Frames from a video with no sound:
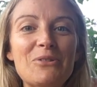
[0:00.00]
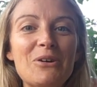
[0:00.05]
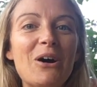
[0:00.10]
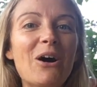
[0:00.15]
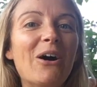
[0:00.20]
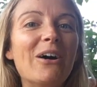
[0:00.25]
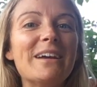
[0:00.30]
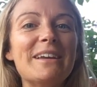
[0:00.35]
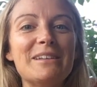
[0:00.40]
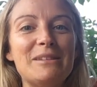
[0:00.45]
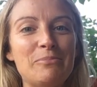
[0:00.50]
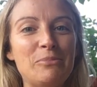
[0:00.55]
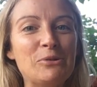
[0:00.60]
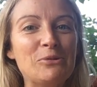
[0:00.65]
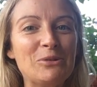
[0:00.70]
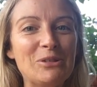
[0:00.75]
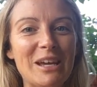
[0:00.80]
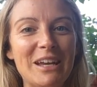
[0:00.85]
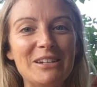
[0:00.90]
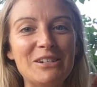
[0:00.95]
the highest
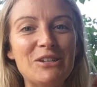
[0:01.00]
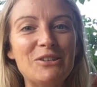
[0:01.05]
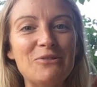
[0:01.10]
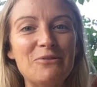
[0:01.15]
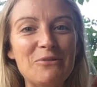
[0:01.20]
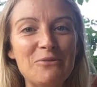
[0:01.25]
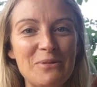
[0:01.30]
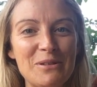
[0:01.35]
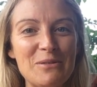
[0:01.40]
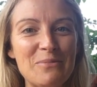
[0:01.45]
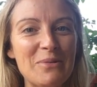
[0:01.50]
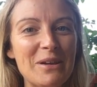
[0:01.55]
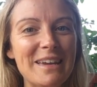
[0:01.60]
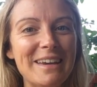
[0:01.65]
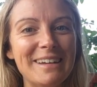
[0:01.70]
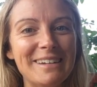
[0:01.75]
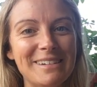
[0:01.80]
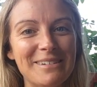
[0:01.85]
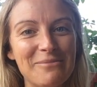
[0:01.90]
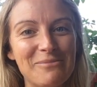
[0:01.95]
potential with a
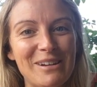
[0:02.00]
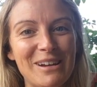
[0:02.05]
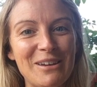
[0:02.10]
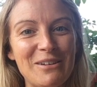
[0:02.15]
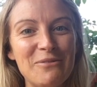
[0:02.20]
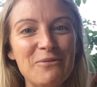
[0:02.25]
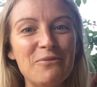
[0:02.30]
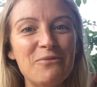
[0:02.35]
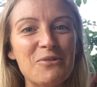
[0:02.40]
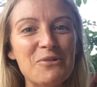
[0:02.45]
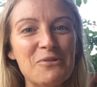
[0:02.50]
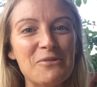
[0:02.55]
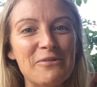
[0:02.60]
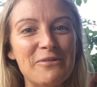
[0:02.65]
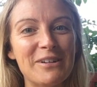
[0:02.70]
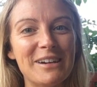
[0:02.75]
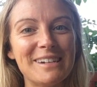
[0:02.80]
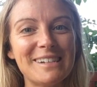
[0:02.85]
PAW for